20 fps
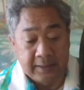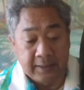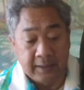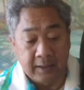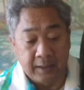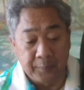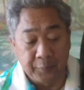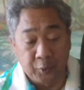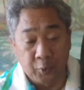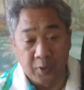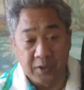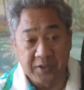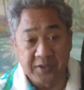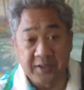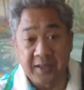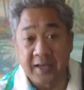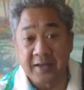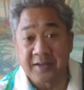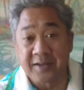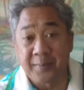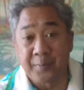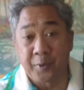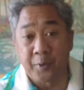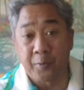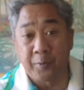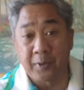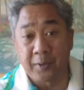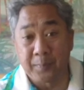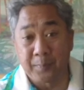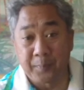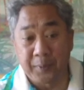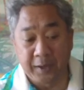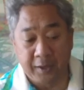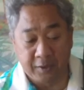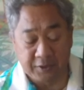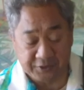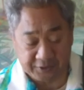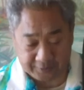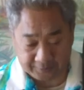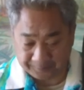um, going to that demo in
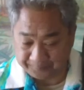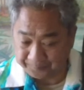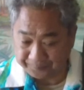Paris